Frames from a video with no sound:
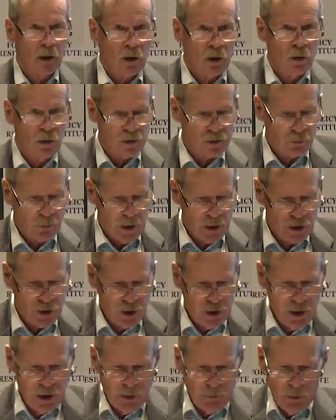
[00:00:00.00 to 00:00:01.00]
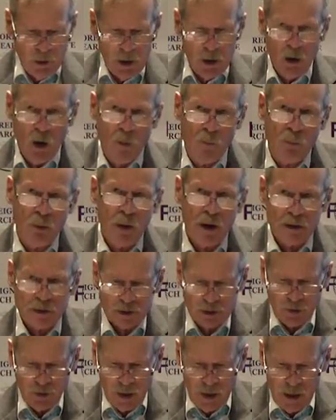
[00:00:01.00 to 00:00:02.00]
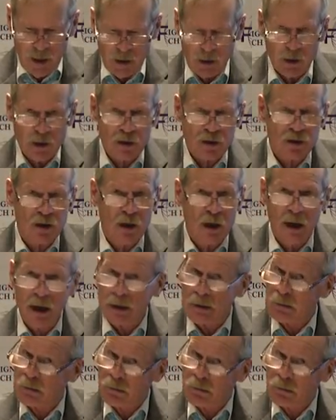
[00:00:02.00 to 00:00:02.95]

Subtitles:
whose regime oppressed the English and